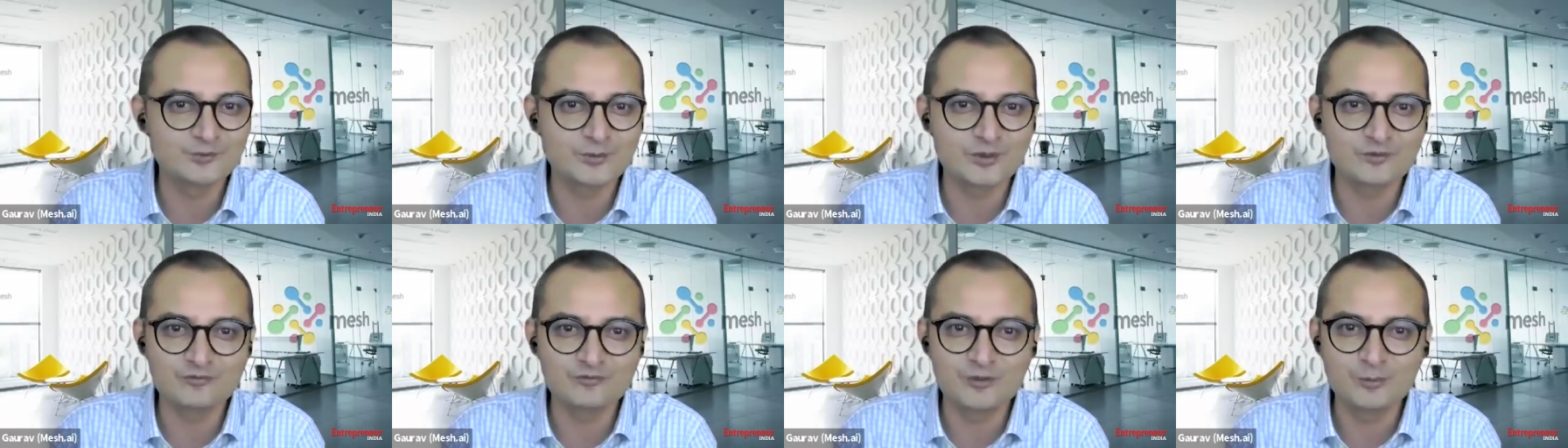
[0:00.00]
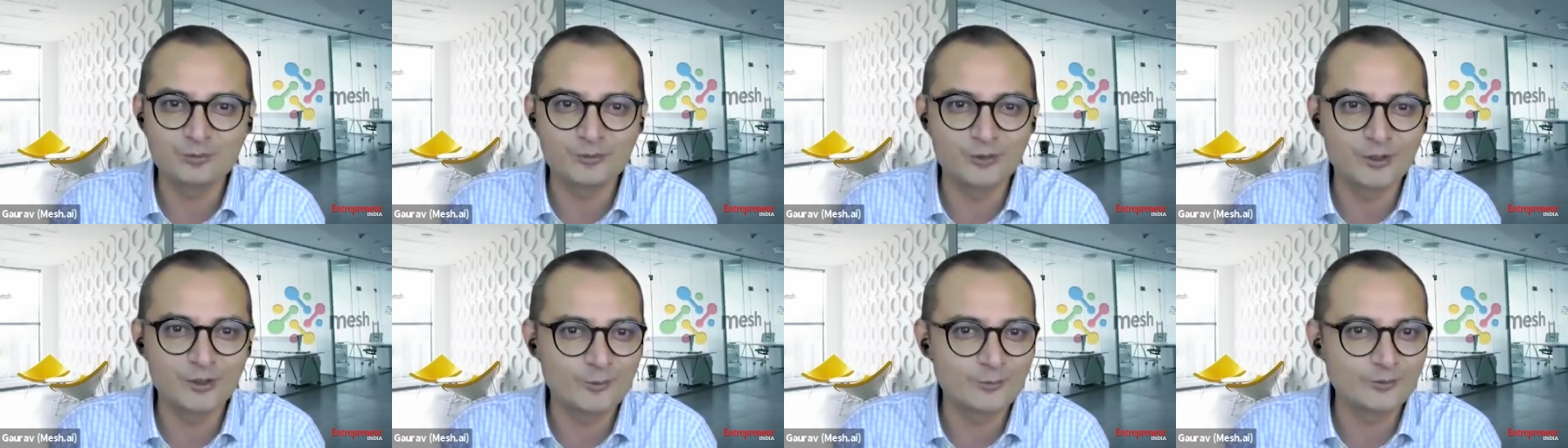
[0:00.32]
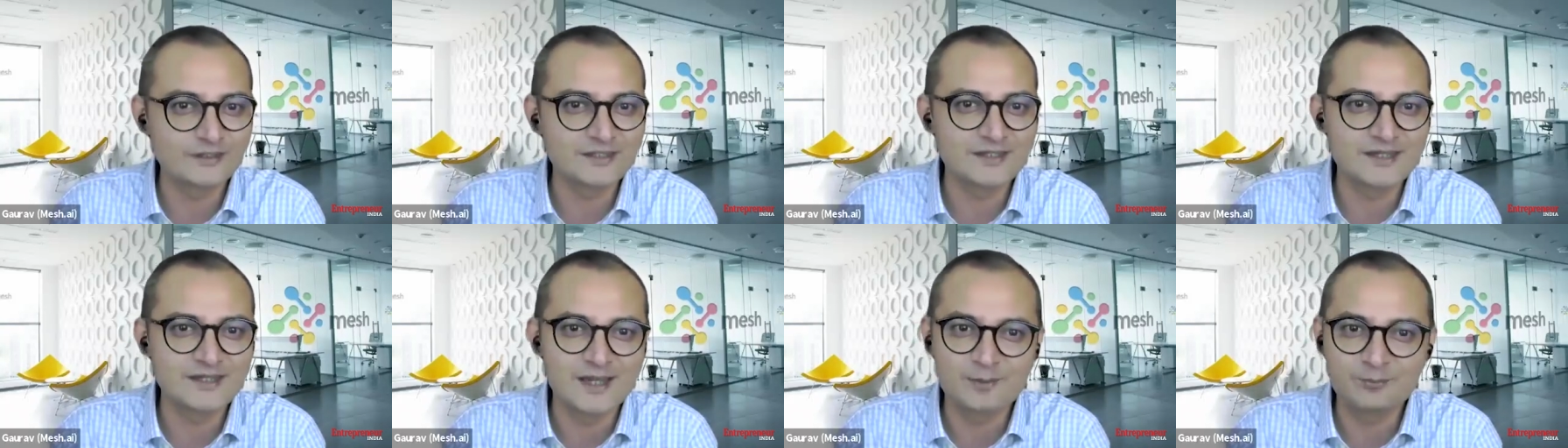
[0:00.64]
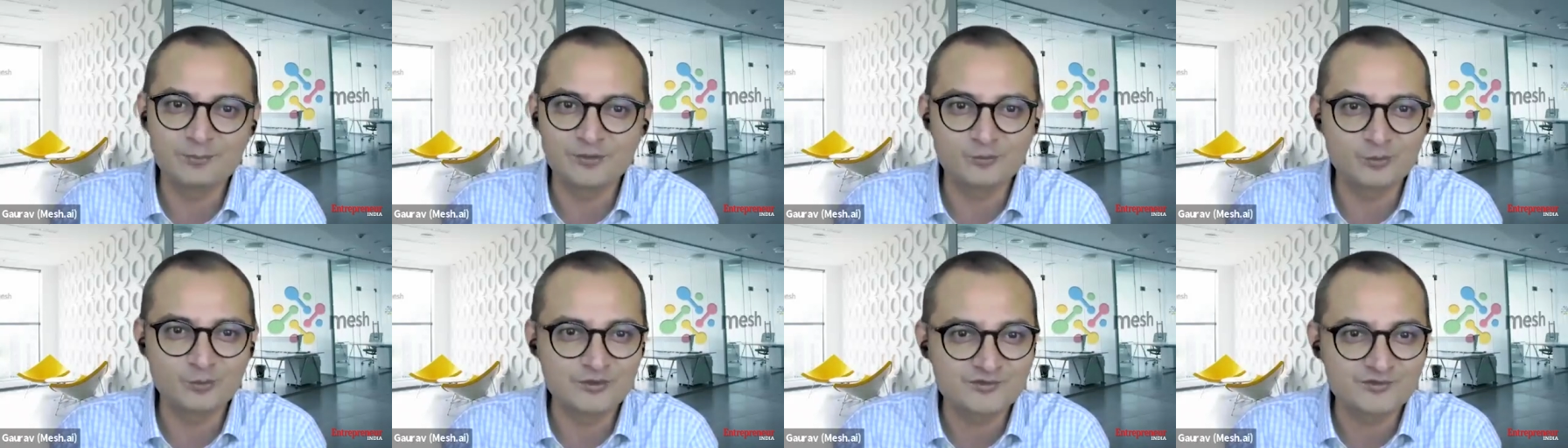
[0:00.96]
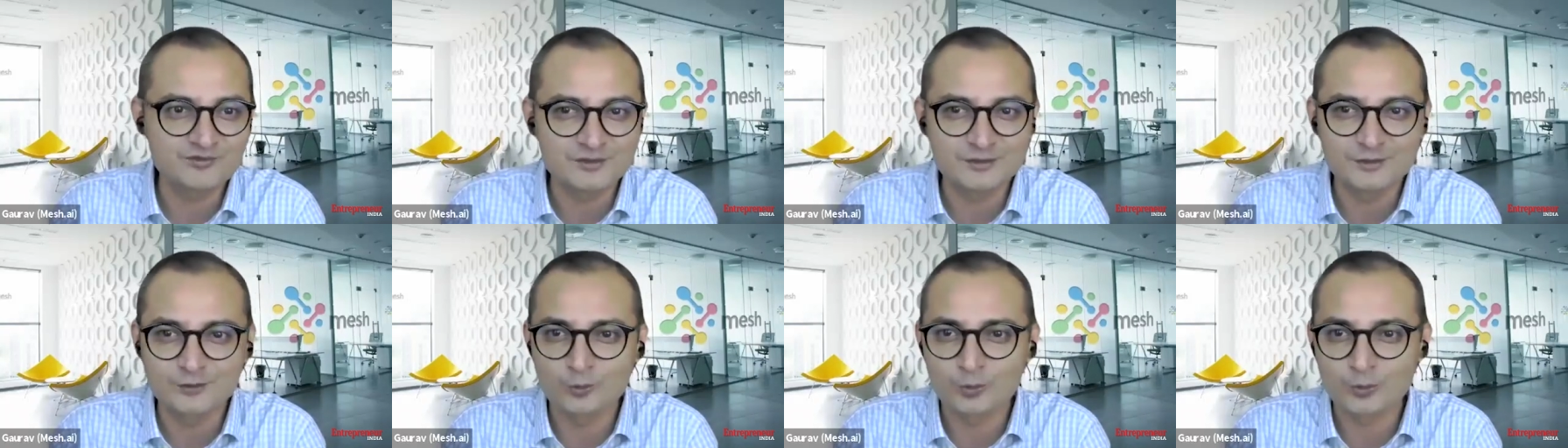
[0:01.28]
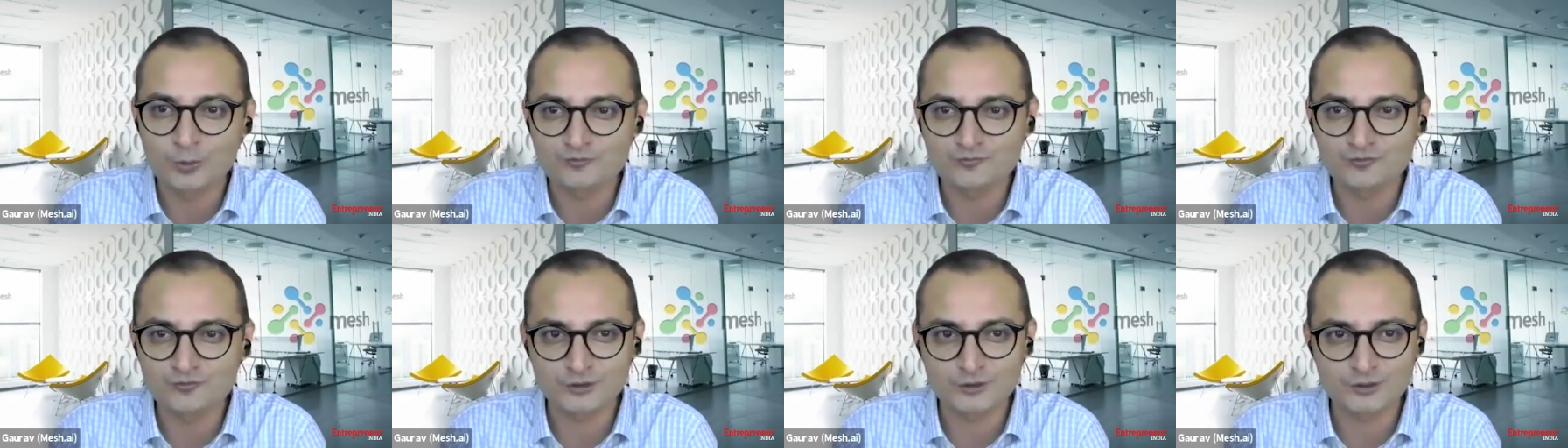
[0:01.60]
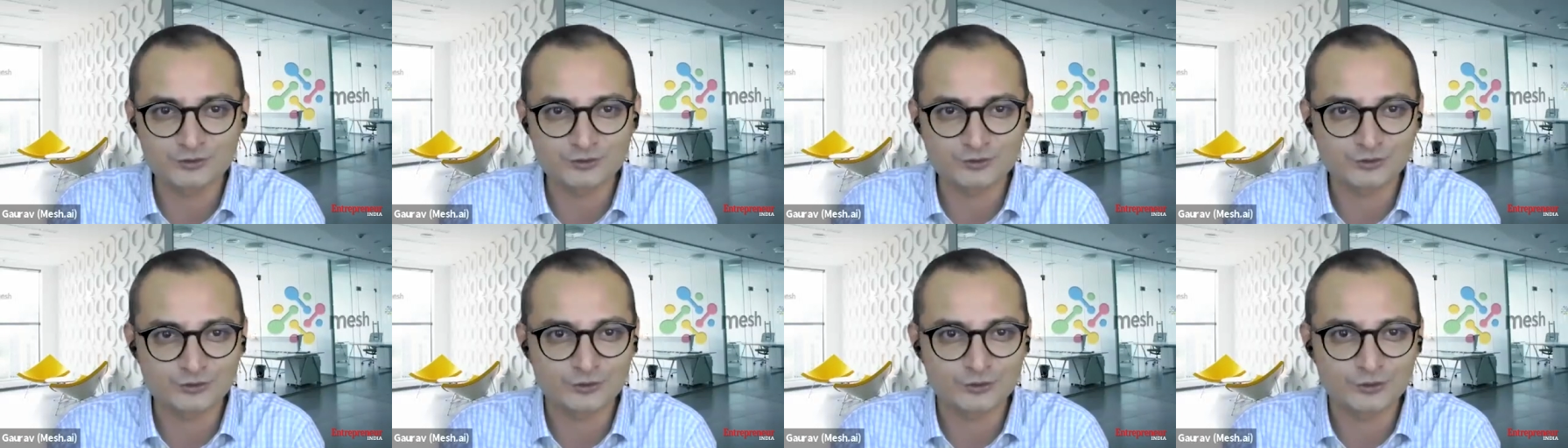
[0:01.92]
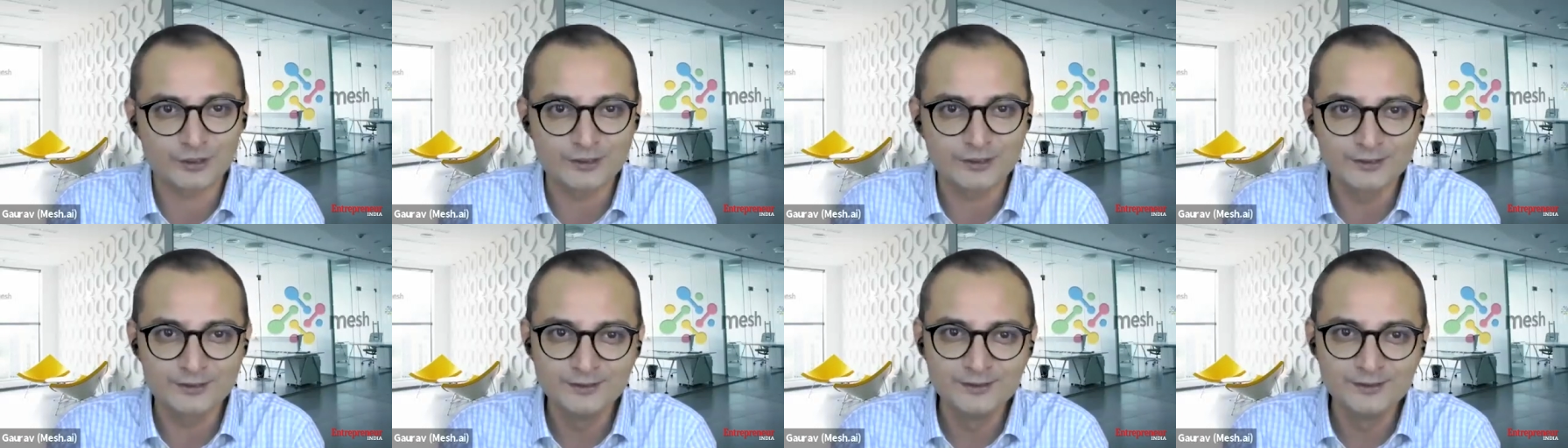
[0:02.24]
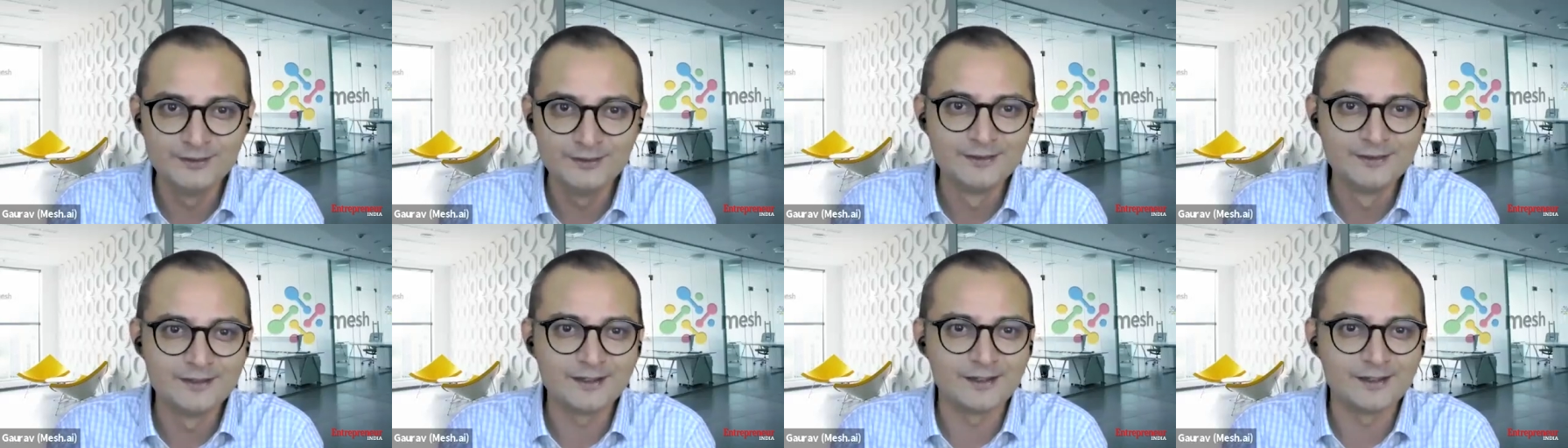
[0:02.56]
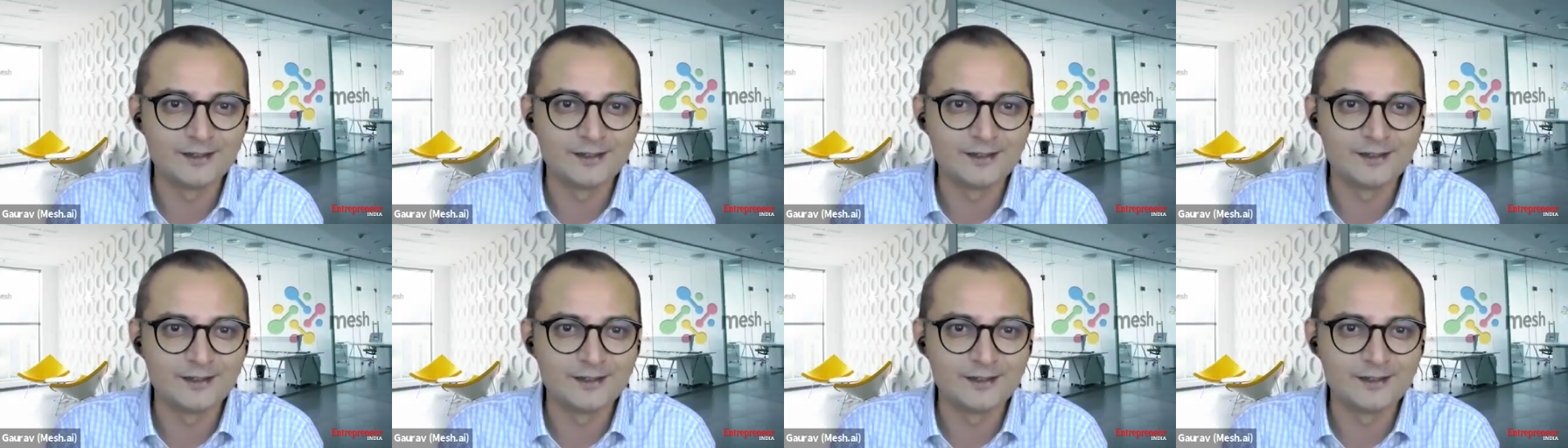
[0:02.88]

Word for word: peers when we pull out the app and we see a notification right